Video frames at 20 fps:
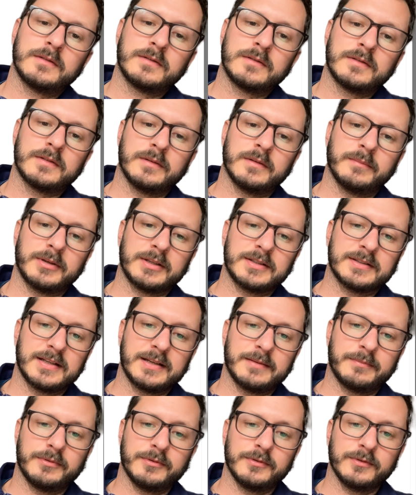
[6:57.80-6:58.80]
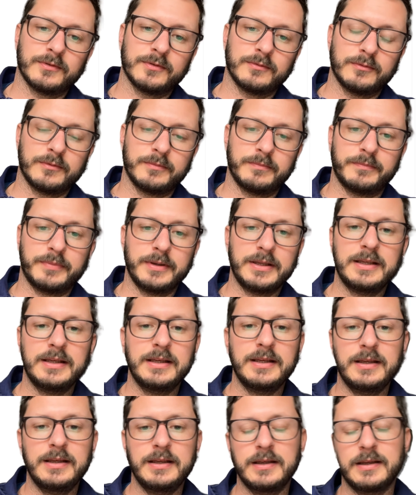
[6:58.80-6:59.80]
Some examples would
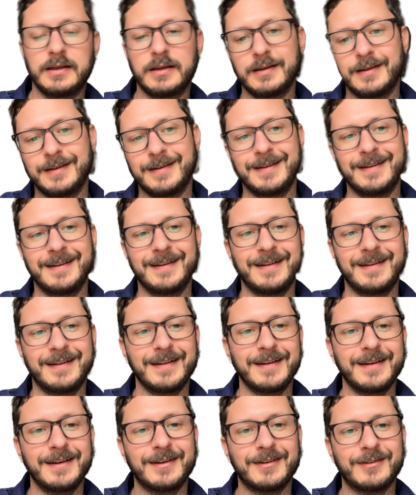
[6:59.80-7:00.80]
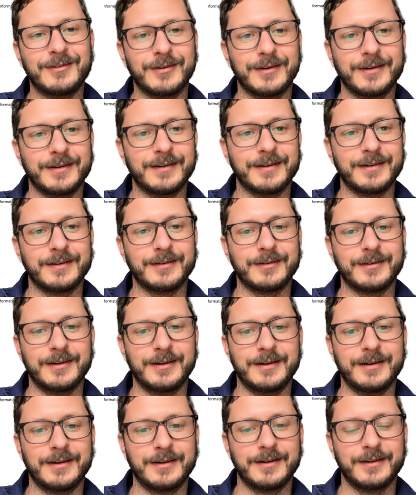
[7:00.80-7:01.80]
be
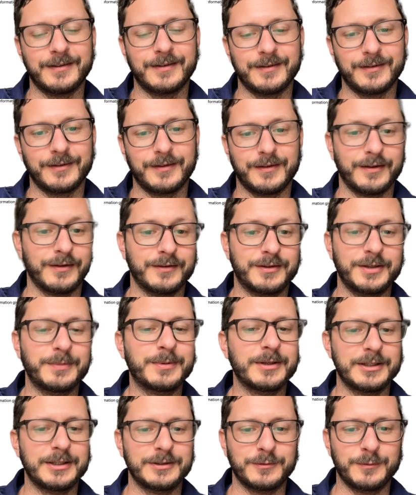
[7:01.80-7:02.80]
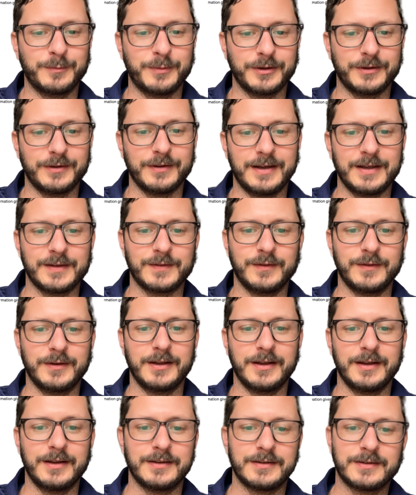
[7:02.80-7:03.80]
the GPTs we built the last few
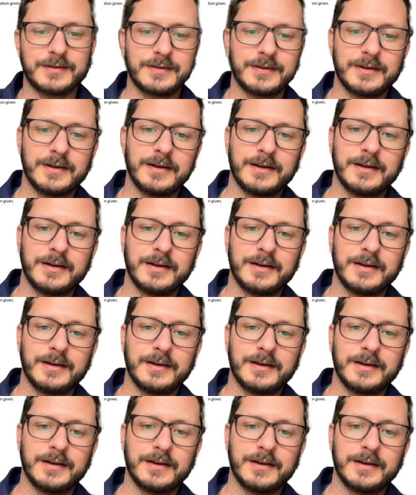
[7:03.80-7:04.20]
days.